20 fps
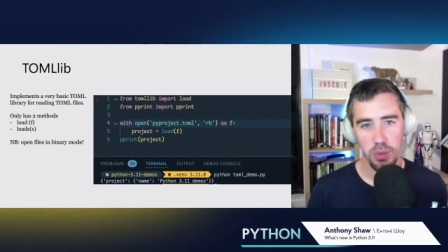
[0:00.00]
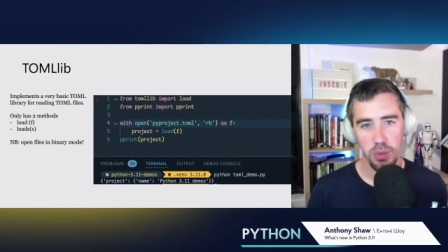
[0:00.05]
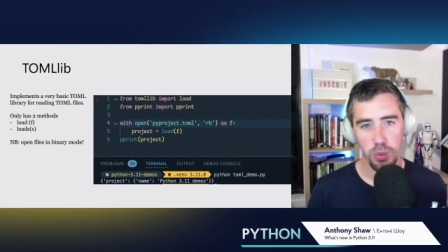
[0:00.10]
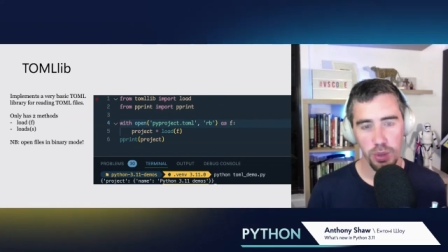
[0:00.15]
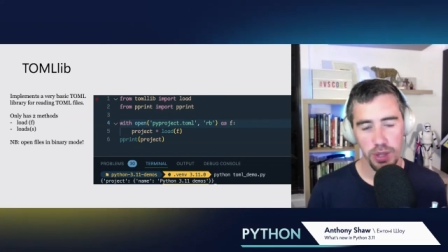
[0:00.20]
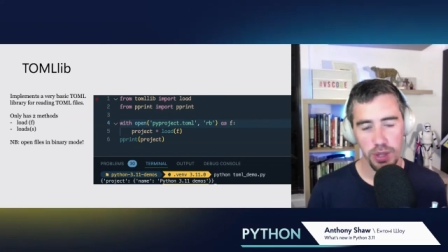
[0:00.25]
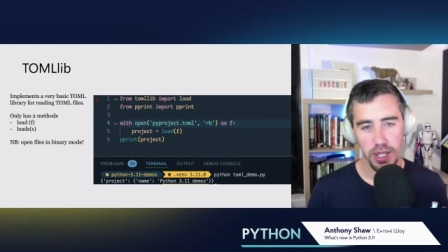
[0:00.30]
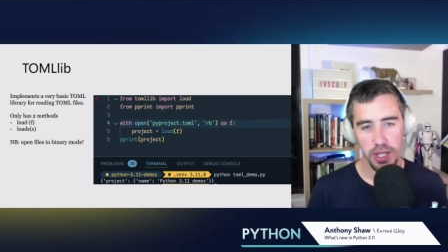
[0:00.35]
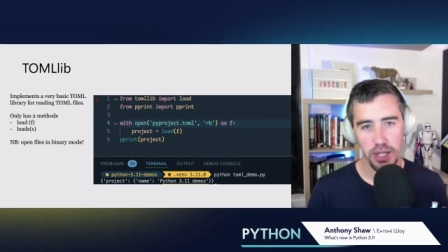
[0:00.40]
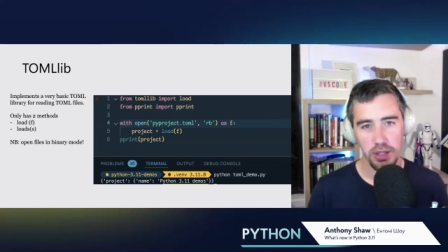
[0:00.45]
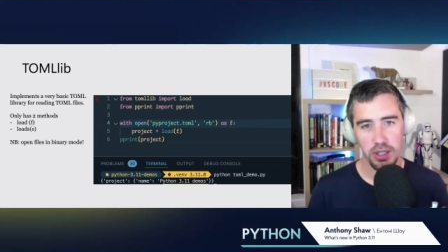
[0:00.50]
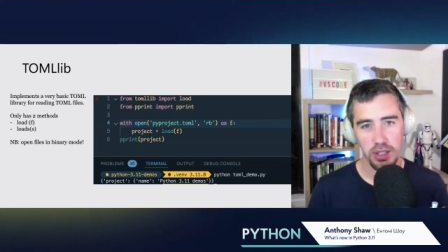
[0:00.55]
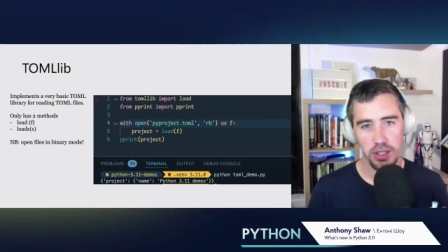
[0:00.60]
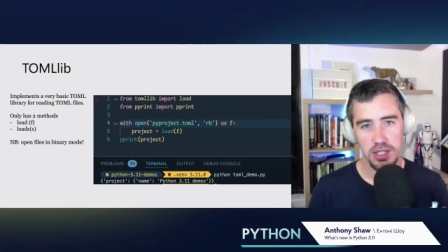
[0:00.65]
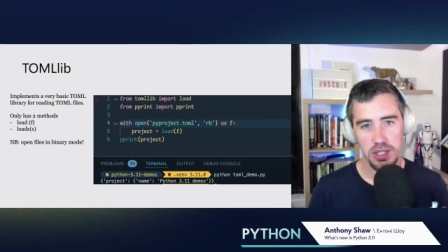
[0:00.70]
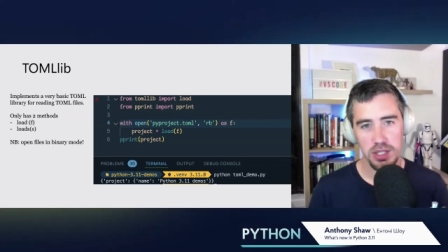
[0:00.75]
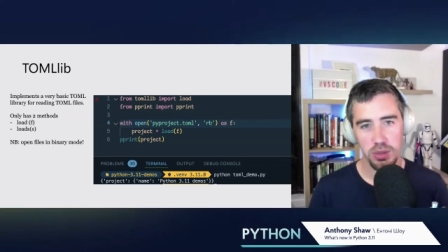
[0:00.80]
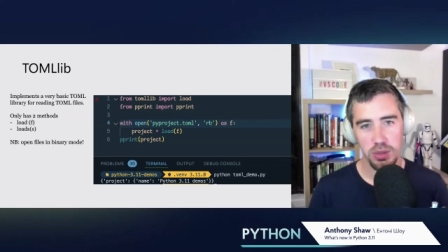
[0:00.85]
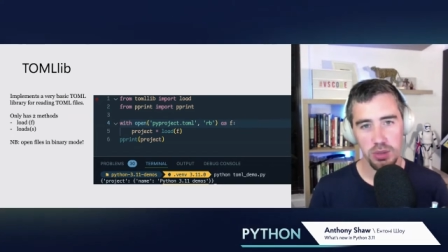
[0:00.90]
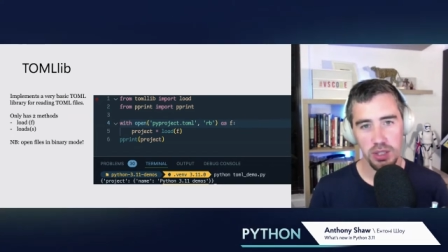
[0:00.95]
without
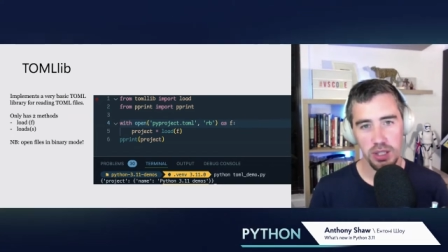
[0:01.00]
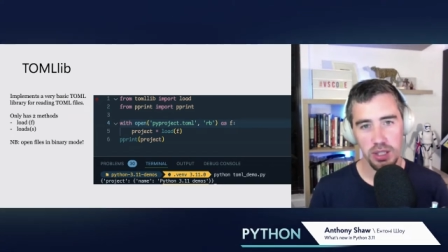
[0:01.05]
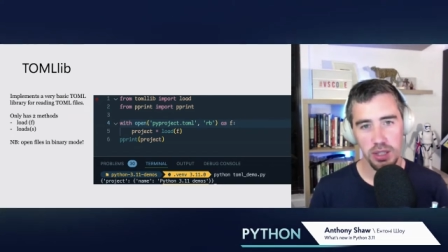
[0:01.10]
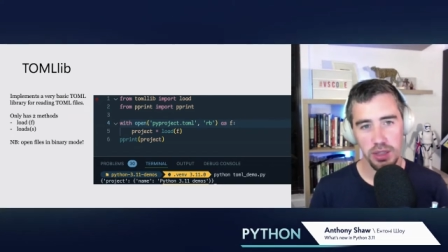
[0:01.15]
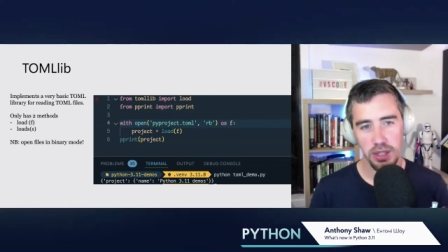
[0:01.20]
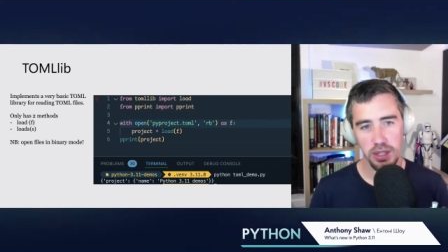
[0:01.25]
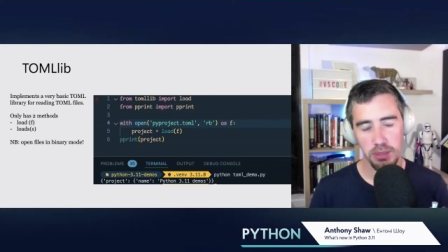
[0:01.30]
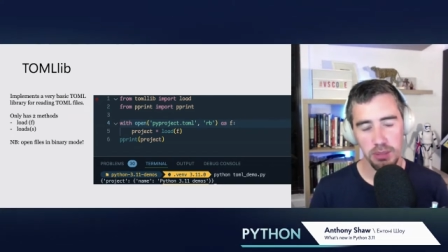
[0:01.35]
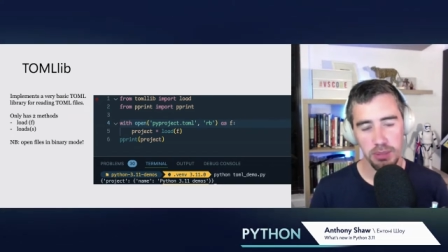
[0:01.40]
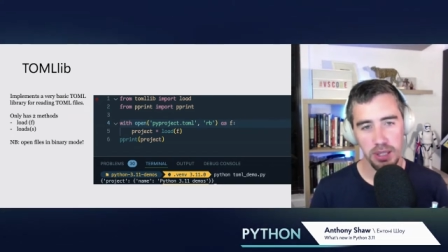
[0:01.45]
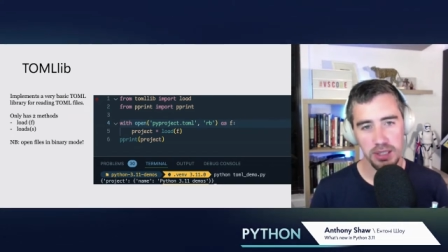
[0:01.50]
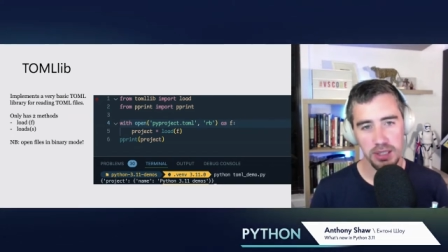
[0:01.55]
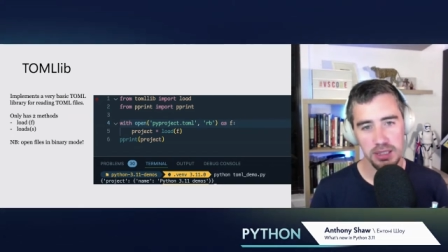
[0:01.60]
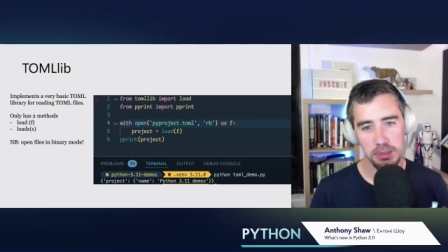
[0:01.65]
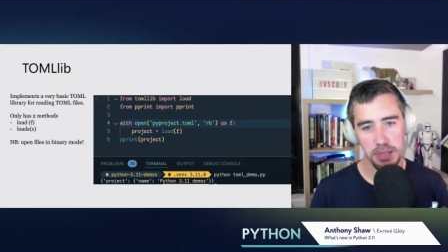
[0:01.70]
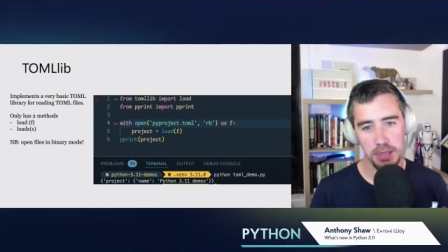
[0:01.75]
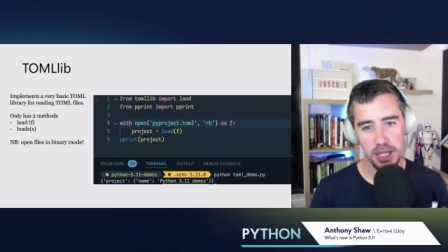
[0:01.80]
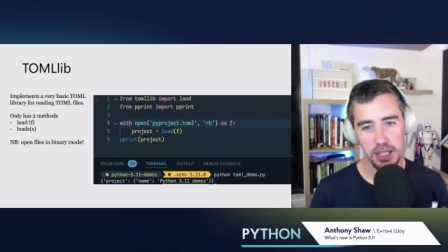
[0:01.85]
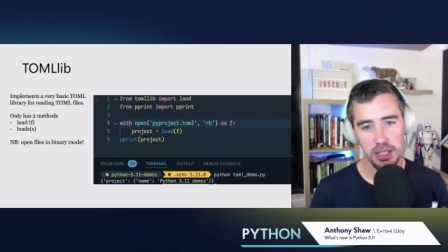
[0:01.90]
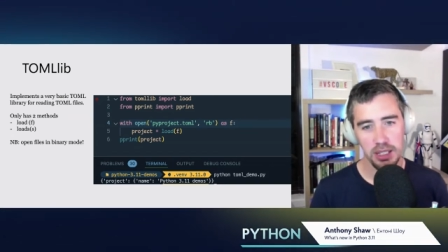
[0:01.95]
installing a third-party
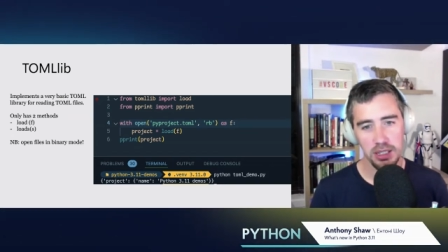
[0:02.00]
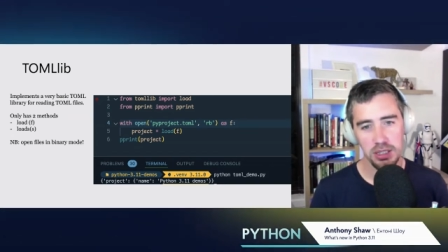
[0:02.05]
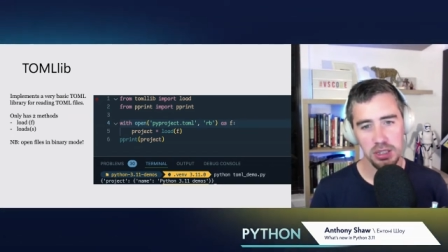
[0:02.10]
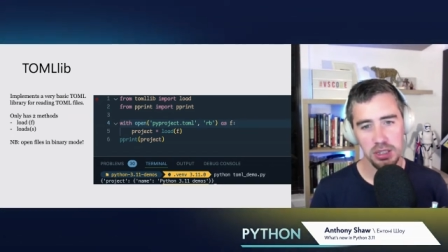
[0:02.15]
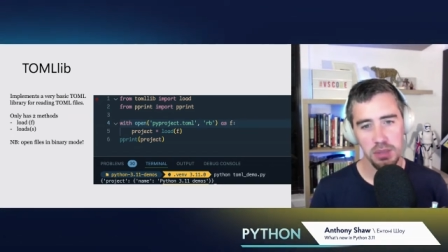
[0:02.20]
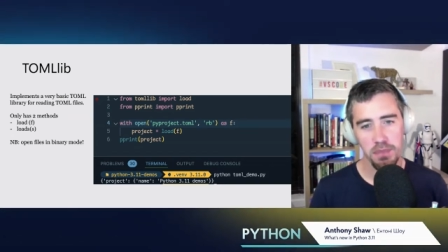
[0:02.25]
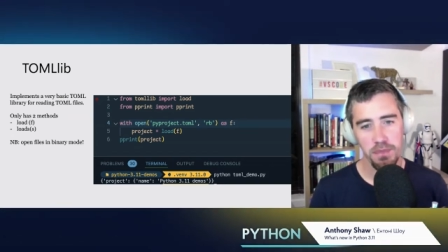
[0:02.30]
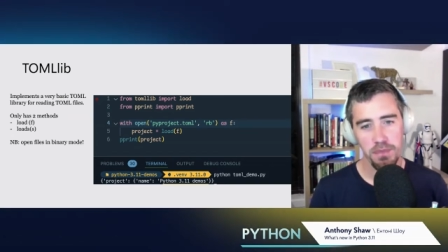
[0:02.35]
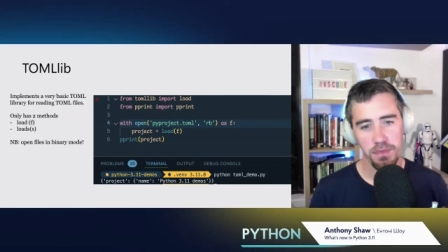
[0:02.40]
package.